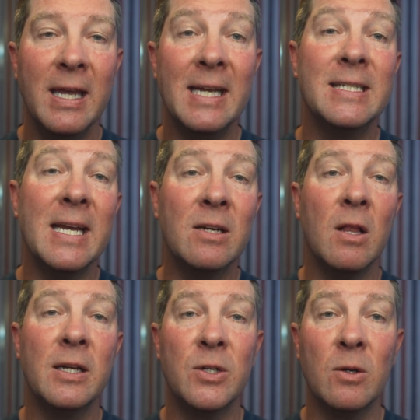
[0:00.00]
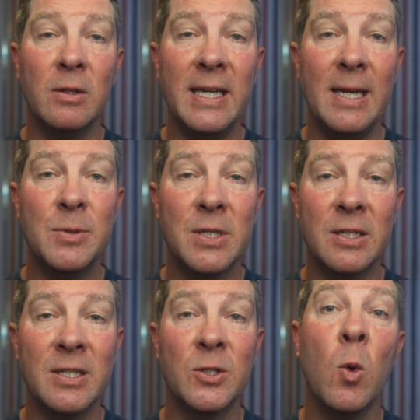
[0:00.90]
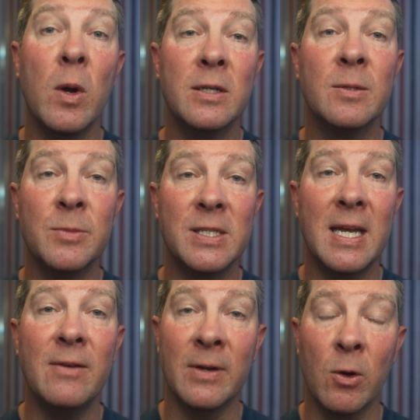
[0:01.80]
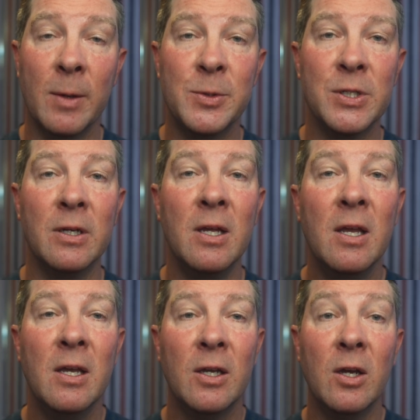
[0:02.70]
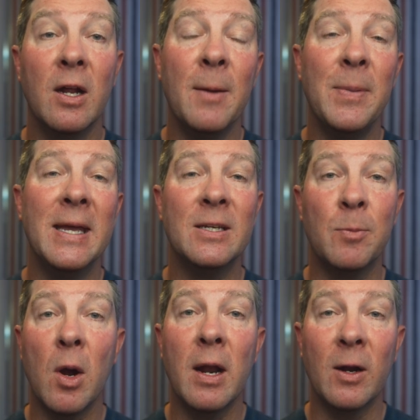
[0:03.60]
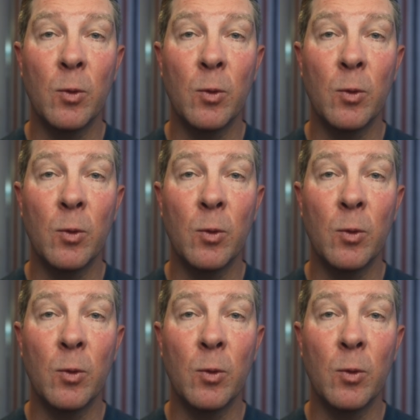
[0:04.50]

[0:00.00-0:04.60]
and technological leaps such as quantum-safe encryption could upend product